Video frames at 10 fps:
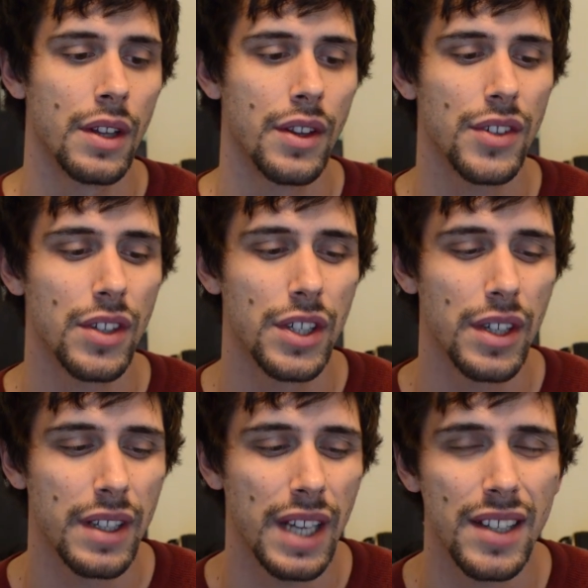there's a,
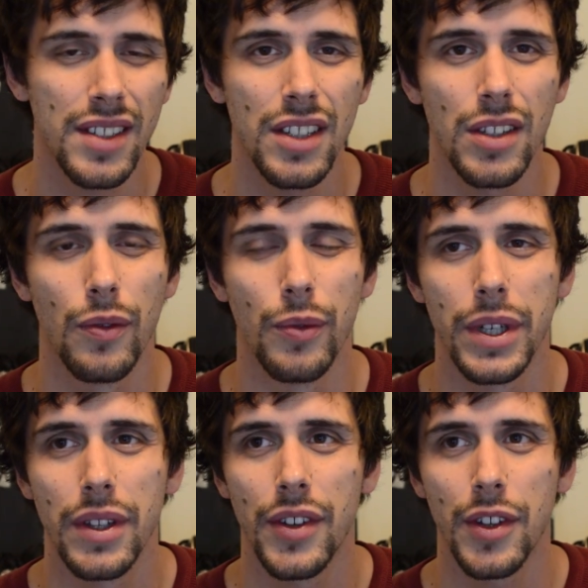good, a nice sense of
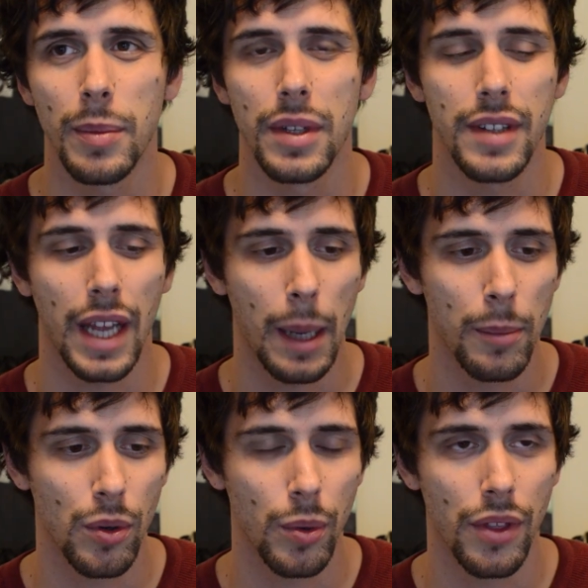realism and
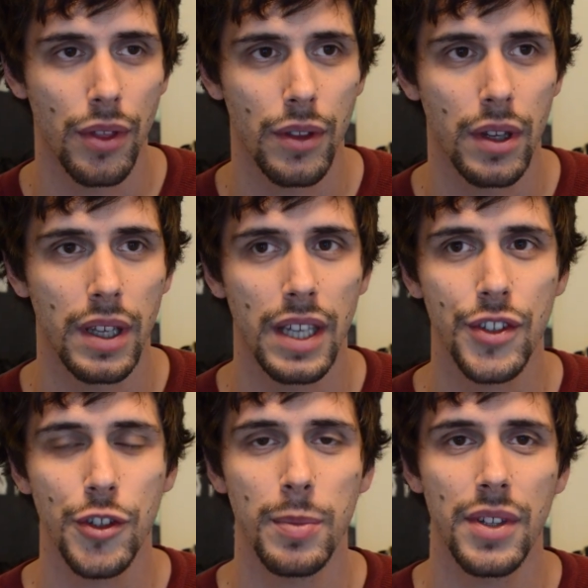timbre with
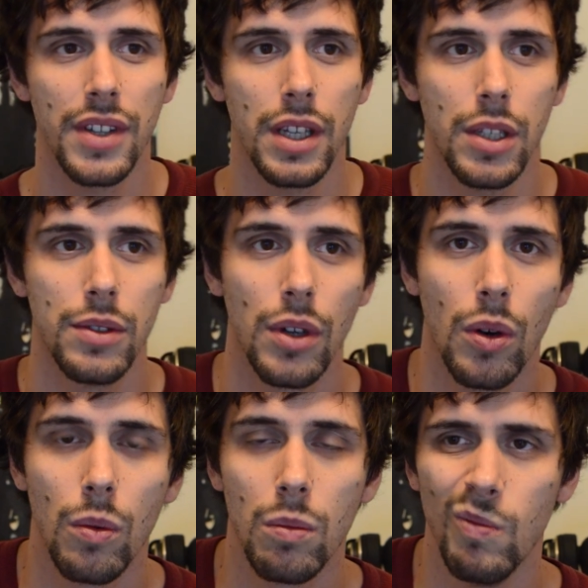instruments that you don't